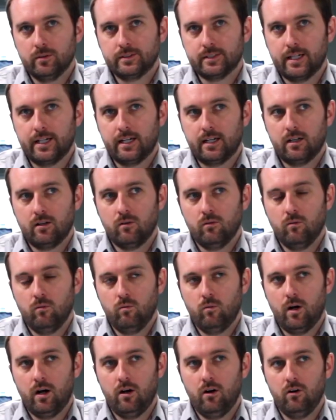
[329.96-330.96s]
it's like,
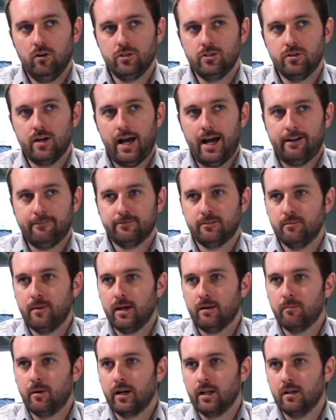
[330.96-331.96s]
well, you have to
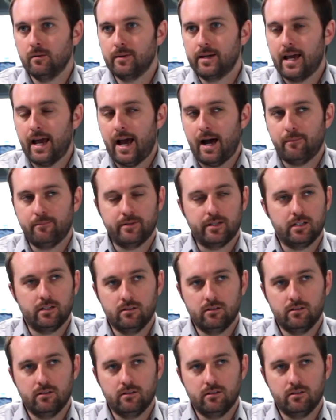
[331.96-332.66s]
make money to be happy.